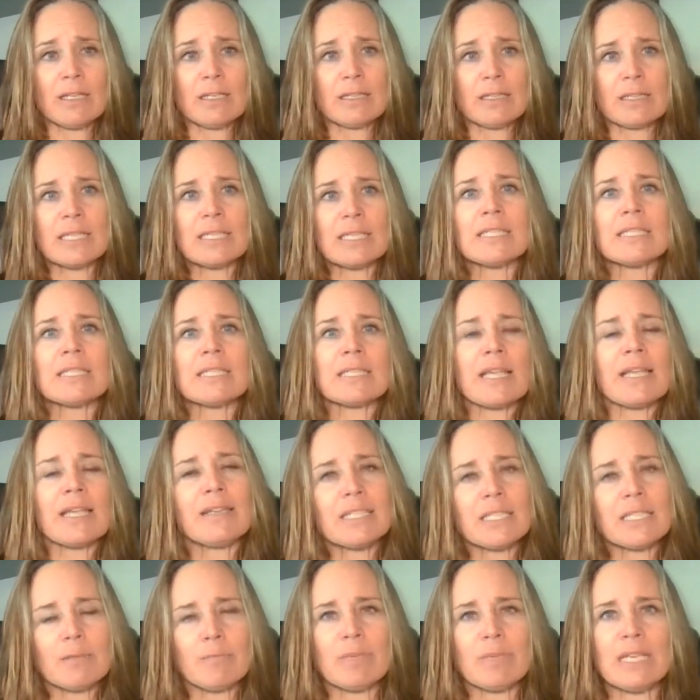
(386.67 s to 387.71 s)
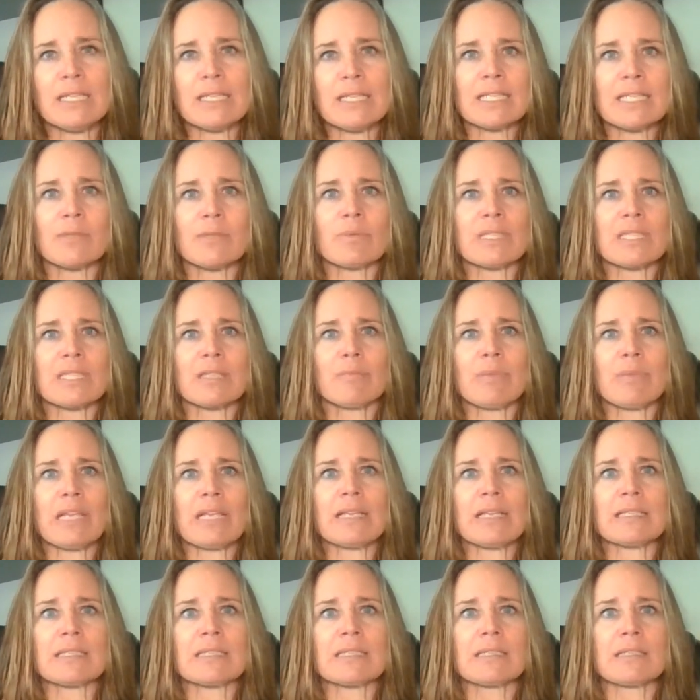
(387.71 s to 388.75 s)
this is and to me this was the
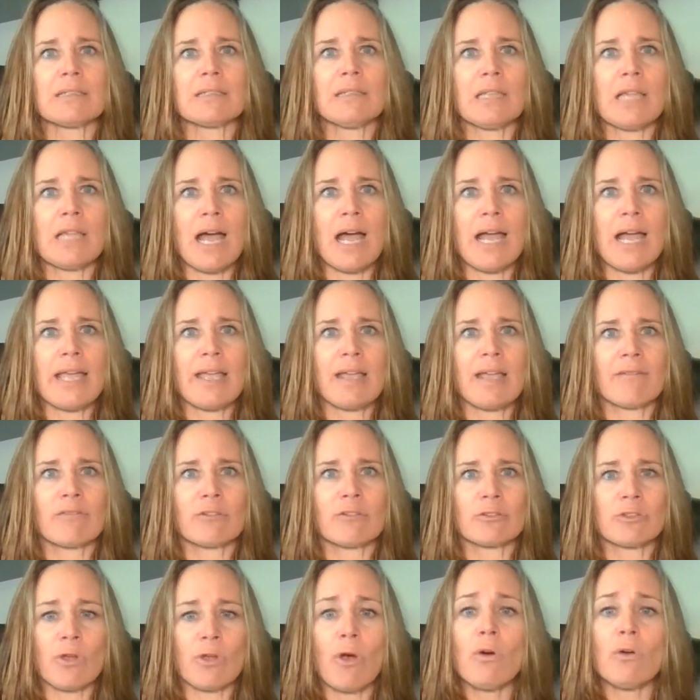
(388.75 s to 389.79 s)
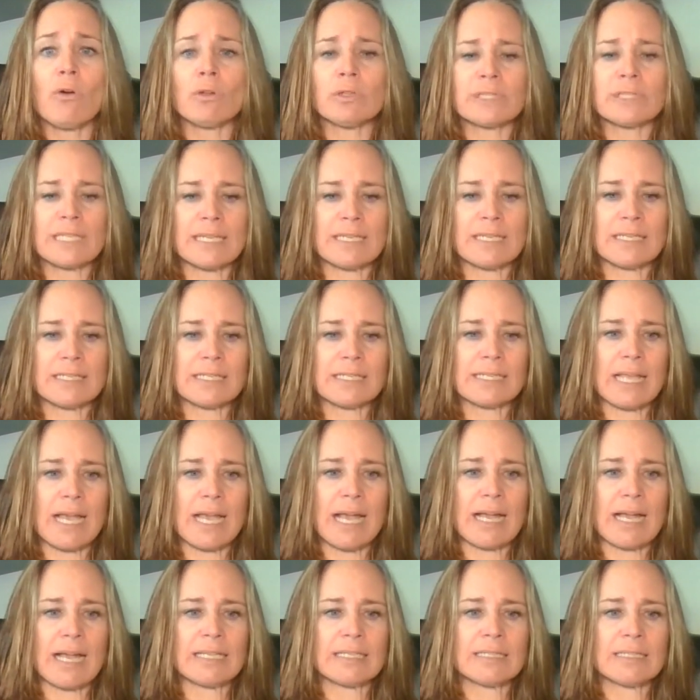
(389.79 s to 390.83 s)
biggest lie ever told is
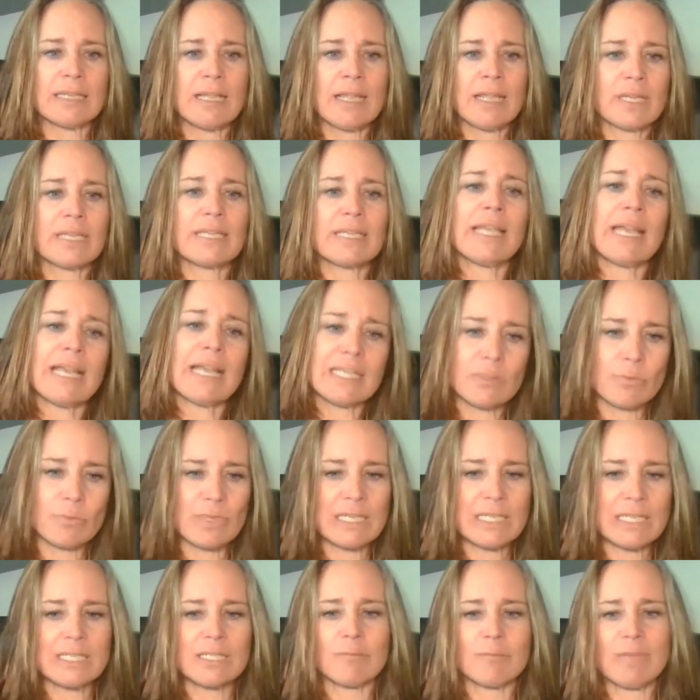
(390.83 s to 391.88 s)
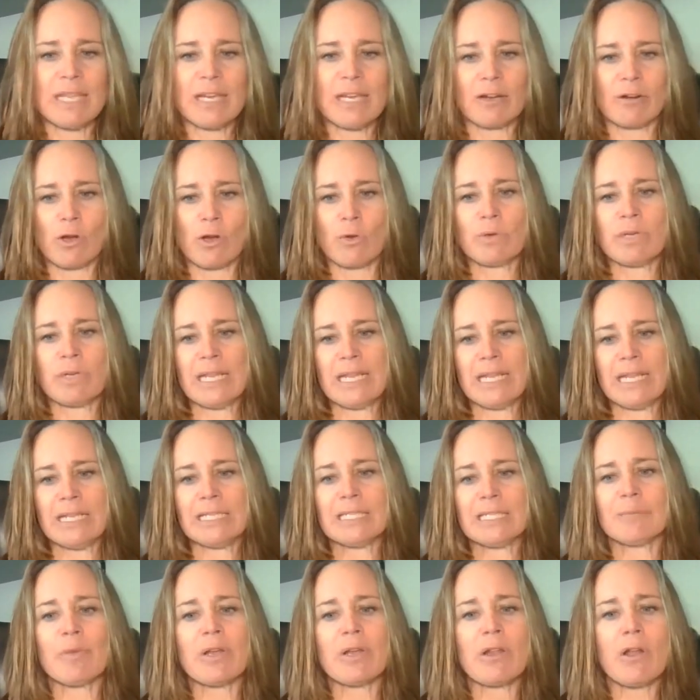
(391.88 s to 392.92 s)
that yes we need to meet our own
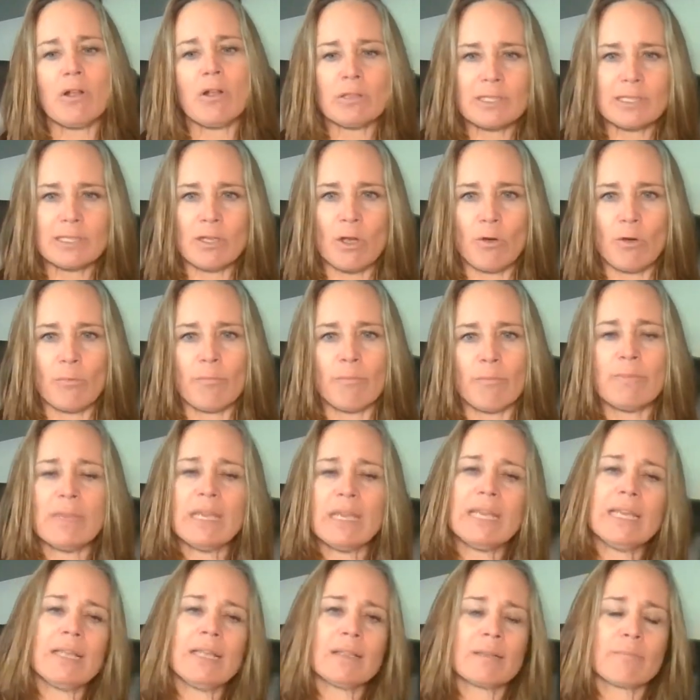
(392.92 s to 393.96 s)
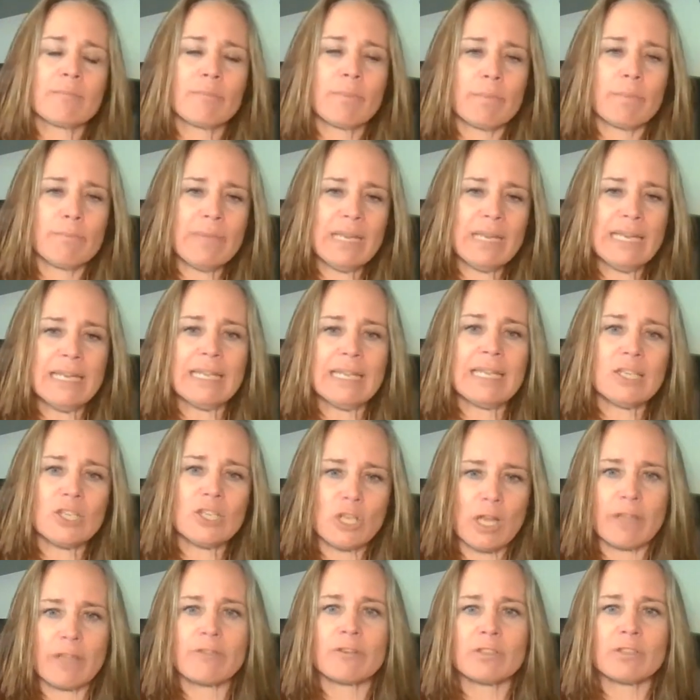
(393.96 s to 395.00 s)
needs but also meeting meeting each
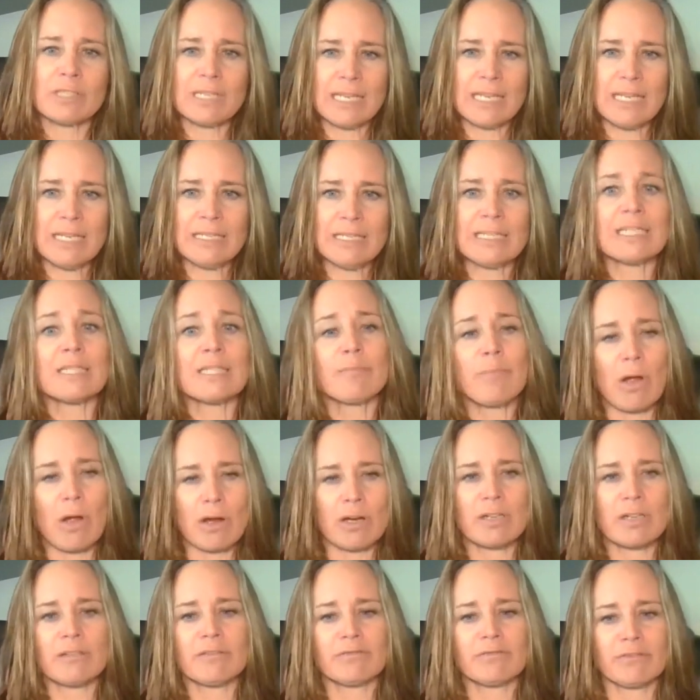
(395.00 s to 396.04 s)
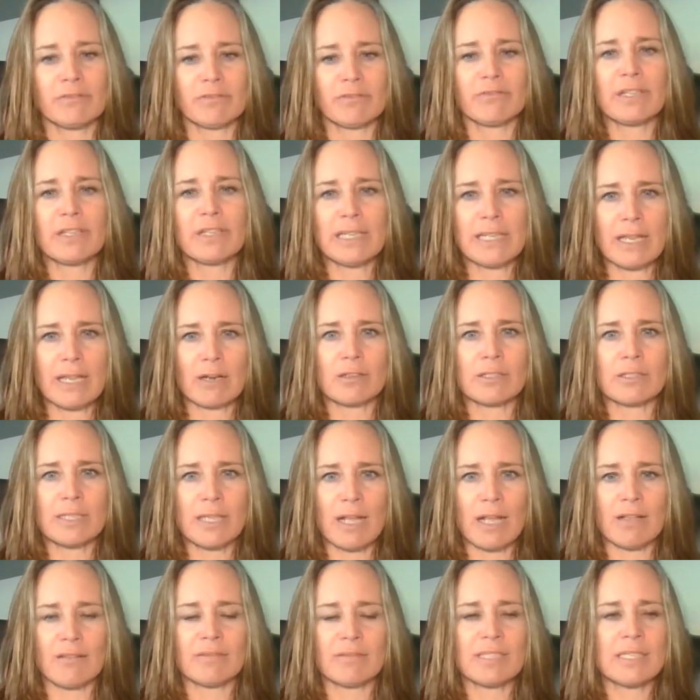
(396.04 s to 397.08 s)
other's needs is part of fulfilling
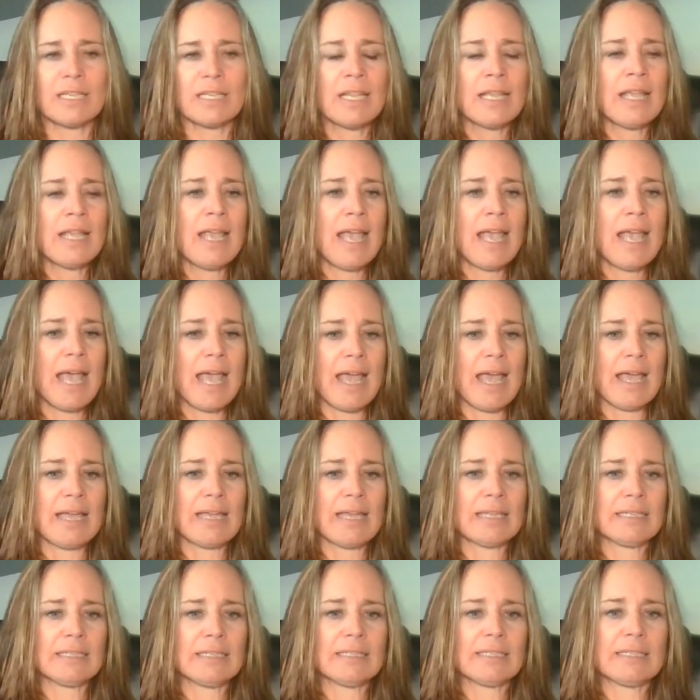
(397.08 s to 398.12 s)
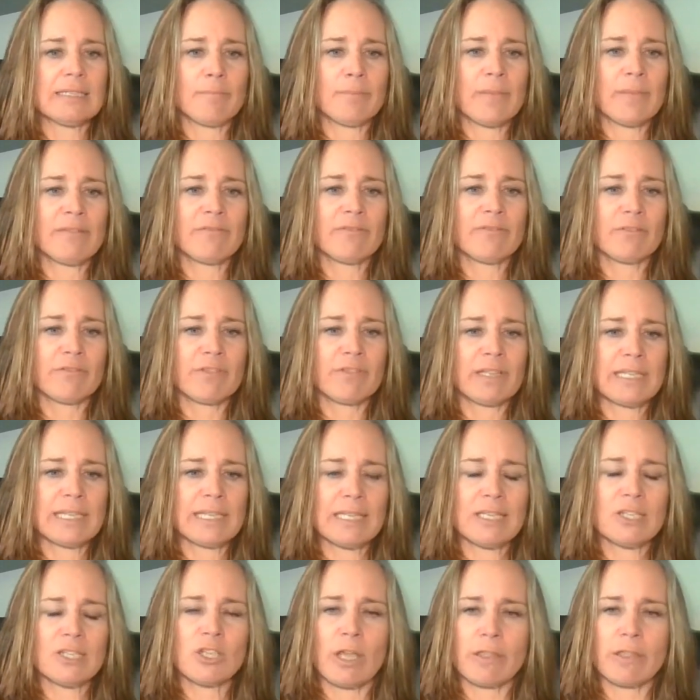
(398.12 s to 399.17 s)
ourselves and and fulfilling
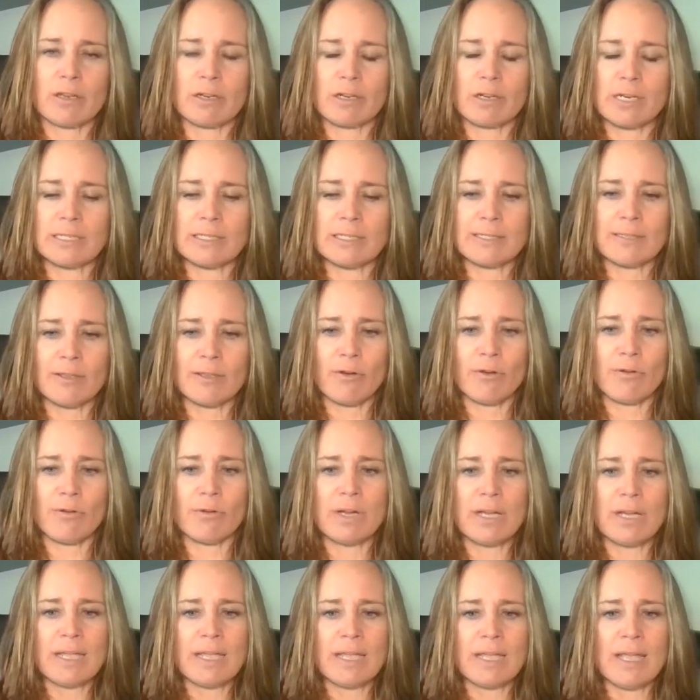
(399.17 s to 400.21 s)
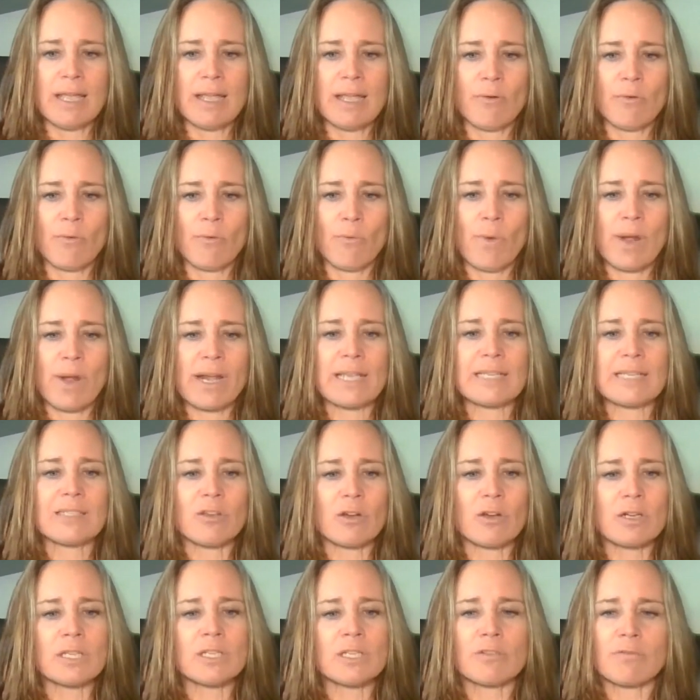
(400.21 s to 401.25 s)
each other and so when i
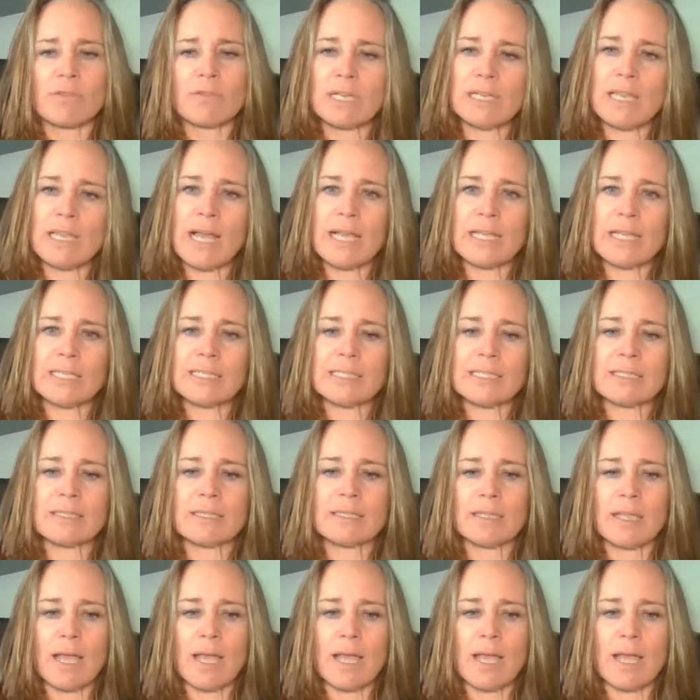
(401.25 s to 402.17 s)
started to realize